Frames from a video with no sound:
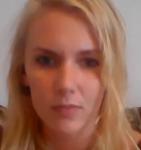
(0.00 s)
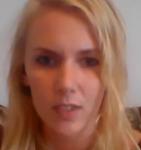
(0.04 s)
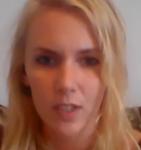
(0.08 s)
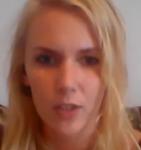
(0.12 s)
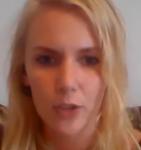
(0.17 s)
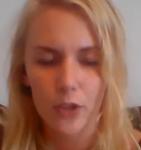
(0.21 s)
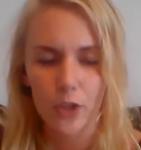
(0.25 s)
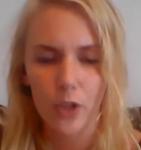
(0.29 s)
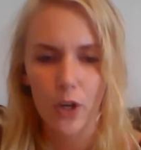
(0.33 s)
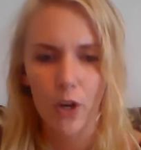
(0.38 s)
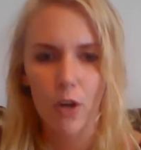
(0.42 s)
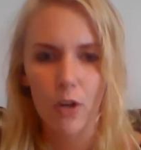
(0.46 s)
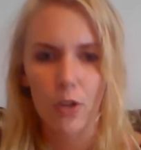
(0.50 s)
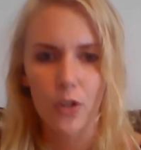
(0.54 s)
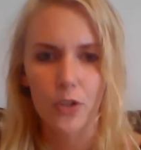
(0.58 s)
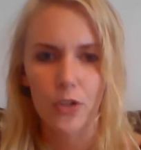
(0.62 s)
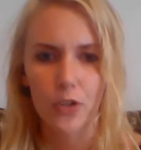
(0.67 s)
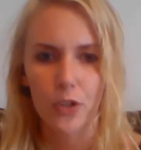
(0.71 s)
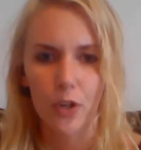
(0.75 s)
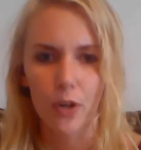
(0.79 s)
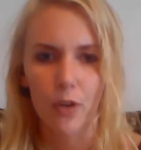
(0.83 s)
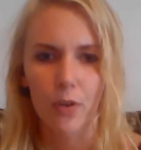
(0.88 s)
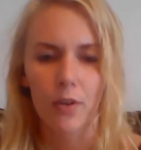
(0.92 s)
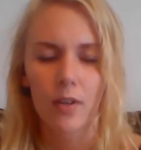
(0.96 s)
she
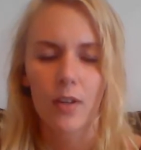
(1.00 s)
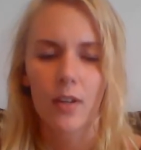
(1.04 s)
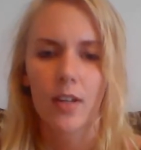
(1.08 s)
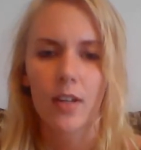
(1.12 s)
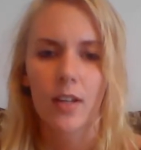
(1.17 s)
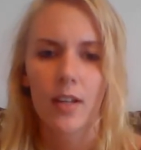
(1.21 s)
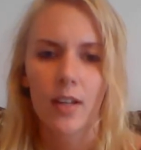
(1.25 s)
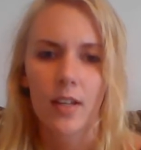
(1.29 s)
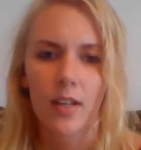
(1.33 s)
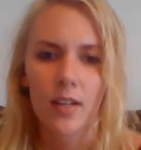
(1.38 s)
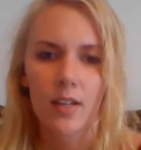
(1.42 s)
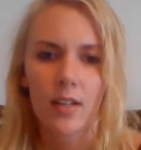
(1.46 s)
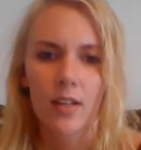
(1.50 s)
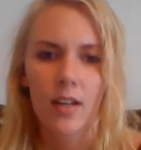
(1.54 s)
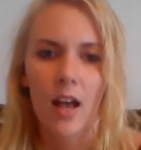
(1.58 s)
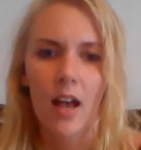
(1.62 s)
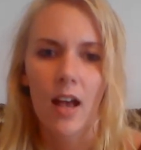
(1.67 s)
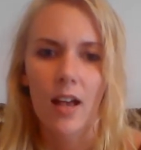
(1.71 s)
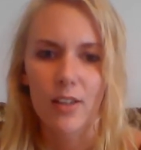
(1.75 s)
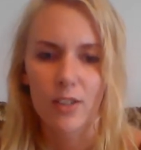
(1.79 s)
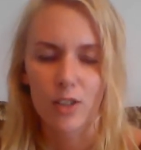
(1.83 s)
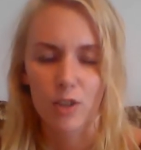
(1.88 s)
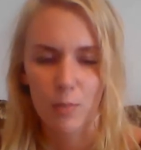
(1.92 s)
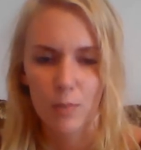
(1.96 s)
also
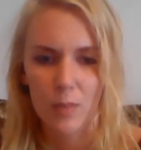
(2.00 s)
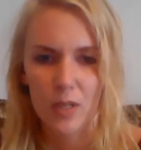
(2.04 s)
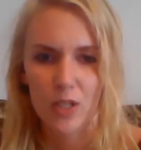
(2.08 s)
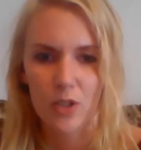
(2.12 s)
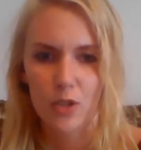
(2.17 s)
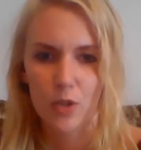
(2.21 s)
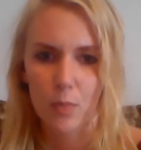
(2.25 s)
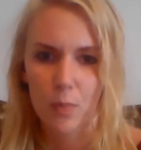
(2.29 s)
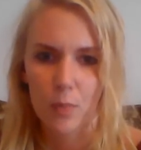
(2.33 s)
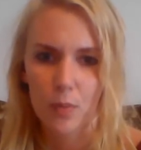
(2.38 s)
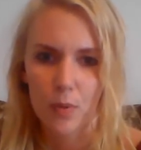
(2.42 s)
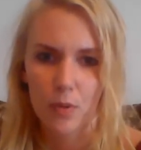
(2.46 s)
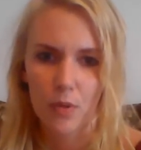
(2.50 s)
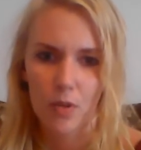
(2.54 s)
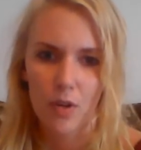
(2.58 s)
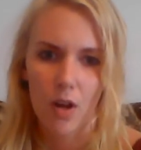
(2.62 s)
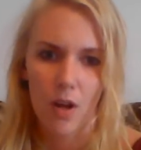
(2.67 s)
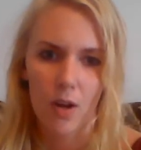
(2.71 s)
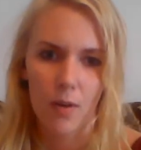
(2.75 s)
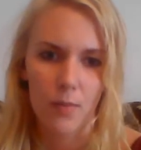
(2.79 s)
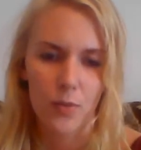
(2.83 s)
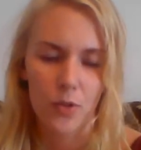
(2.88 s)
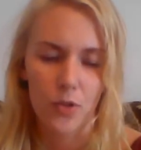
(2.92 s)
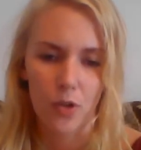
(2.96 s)
asked me to put
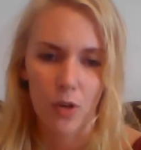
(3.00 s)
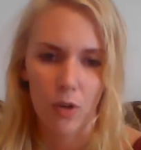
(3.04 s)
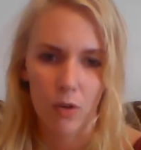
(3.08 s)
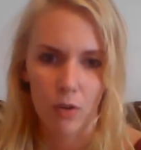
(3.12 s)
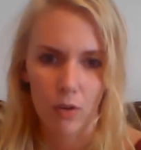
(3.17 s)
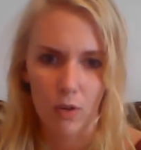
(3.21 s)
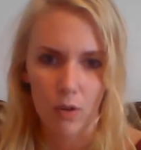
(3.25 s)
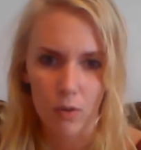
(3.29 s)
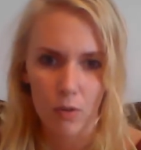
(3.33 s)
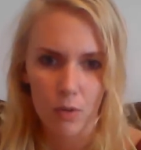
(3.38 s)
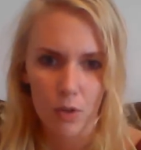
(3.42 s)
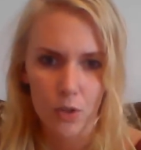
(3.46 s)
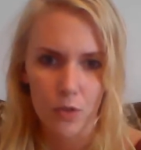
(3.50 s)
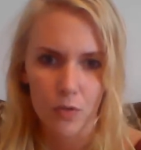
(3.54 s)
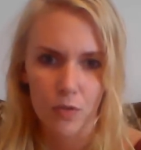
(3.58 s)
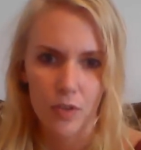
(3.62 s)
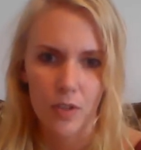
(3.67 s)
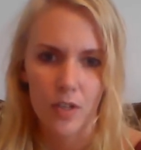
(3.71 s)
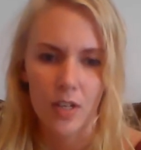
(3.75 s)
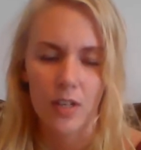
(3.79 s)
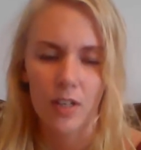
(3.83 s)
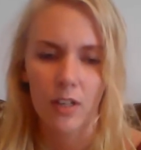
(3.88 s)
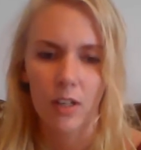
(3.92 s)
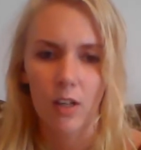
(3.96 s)
some goals
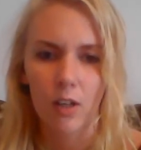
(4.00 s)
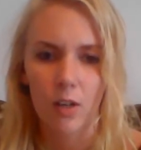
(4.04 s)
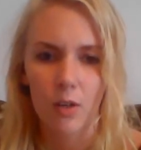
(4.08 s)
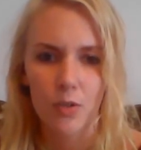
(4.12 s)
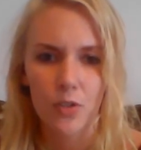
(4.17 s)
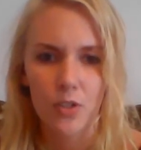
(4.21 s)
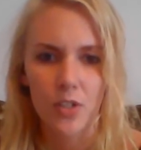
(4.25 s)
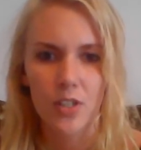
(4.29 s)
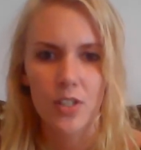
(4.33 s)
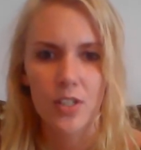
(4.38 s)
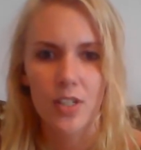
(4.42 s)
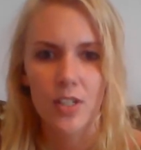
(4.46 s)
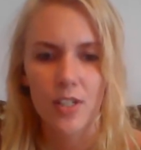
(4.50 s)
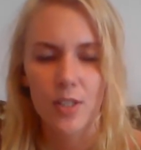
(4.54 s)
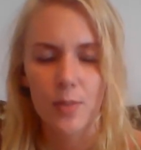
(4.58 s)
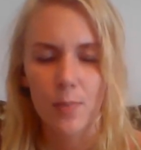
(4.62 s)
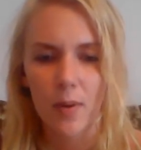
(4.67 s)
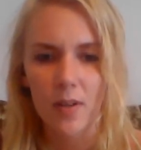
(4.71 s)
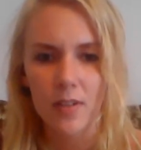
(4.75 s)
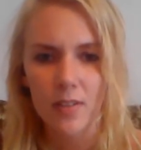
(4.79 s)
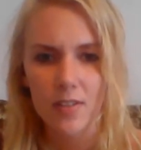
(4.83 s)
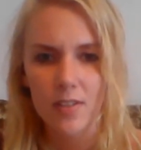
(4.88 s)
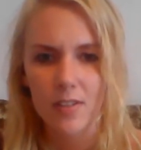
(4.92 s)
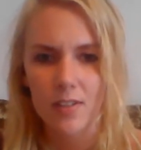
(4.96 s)
for the closest 6
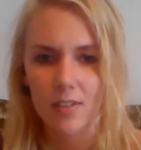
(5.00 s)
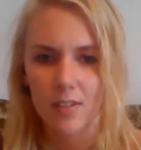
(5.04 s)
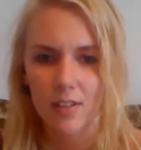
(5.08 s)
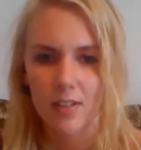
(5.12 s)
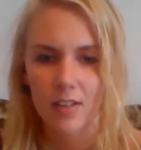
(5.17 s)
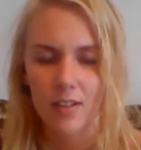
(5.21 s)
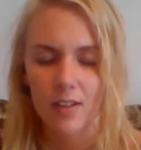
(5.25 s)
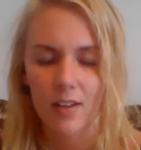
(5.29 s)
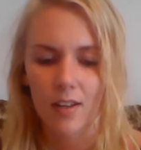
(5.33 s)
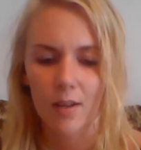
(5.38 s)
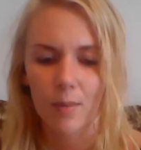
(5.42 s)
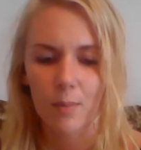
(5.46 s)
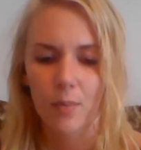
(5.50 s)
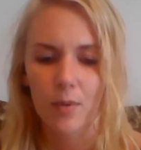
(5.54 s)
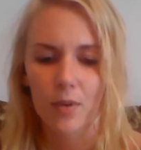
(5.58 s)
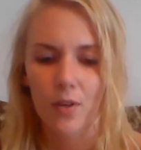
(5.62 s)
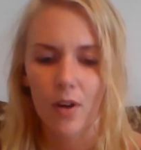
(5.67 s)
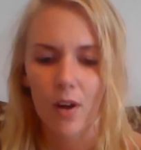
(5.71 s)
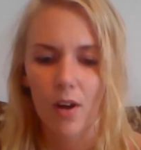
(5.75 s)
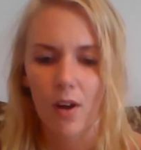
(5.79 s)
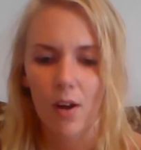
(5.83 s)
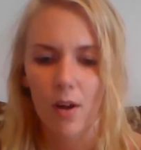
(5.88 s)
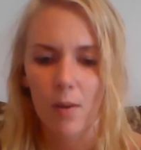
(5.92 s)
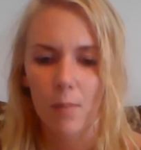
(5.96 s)
months, and I
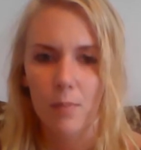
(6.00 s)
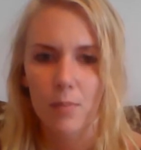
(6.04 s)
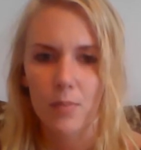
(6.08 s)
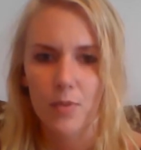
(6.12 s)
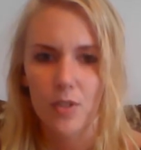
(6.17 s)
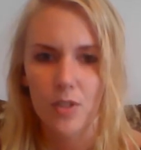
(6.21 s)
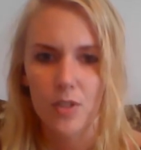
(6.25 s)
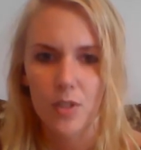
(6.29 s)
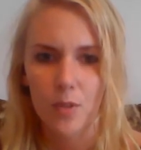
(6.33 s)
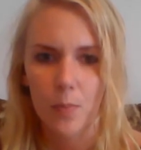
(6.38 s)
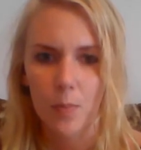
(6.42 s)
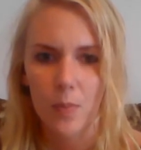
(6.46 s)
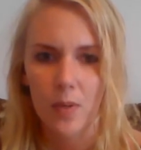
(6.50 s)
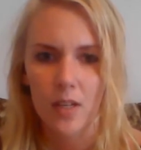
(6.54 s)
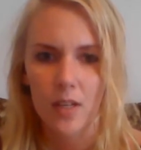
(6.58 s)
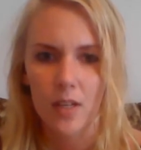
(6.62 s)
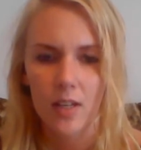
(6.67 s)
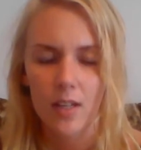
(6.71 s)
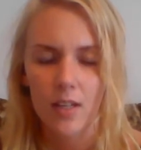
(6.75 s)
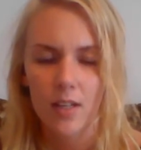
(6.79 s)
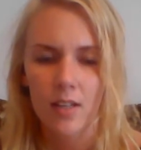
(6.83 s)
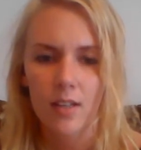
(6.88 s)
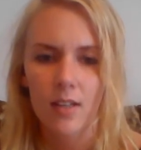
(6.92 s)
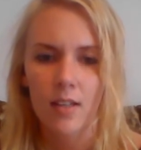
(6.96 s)
put up
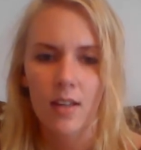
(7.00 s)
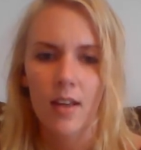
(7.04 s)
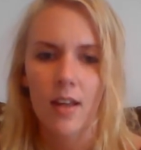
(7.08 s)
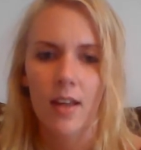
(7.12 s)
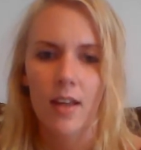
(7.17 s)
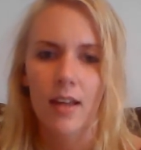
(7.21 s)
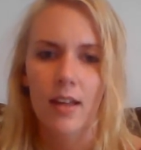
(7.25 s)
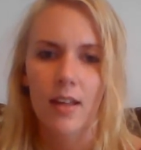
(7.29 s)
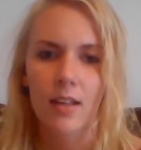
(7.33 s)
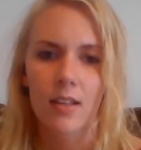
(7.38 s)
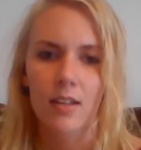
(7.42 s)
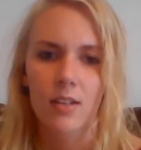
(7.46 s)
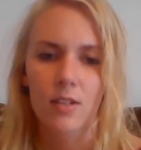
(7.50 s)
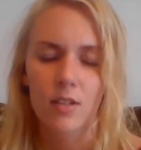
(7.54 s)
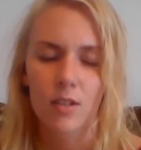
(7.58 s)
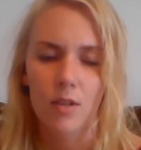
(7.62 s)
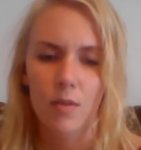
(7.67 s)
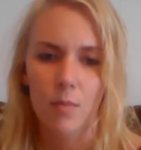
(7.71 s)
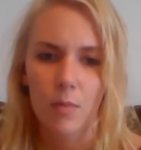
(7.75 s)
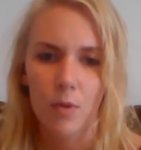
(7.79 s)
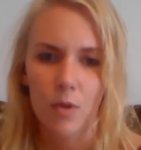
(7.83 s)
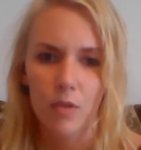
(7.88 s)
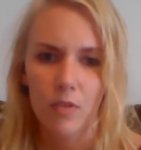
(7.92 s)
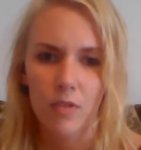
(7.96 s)
speaking and
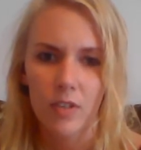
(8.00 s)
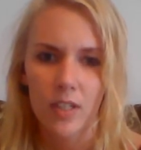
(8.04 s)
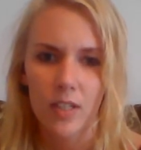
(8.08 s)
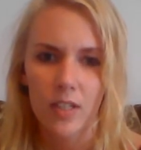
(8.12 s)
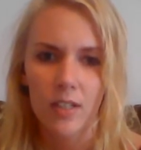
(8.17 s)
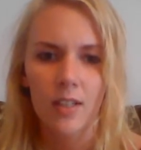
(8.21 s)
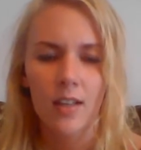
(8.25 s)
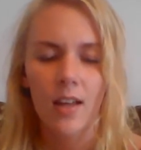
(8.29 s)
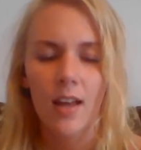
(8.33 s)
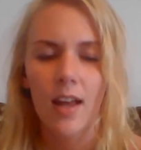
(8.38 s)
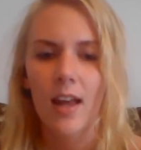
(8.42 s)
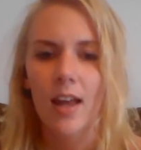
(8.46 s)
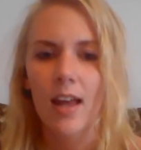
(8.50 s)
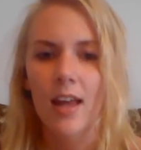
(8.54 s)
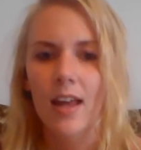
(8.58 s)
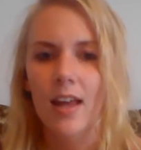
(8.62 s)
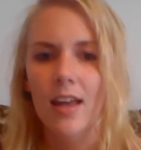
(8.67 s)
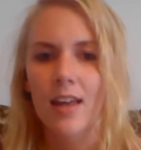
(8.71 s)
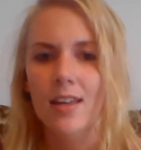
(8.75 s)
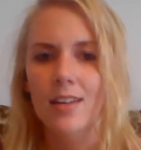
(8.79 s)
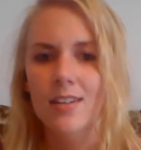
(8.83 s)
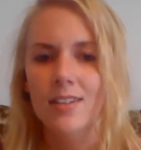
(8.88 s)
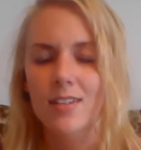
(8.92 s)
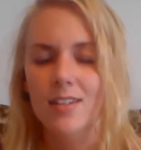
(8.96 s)
moving
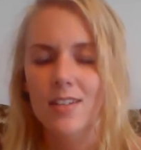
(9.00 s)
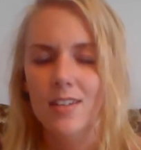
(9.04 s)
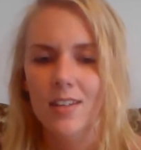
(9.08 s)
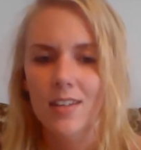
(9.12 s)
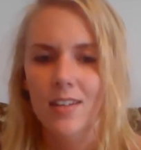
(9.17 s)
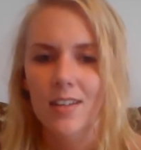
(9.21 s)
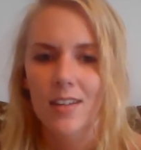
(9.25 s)
and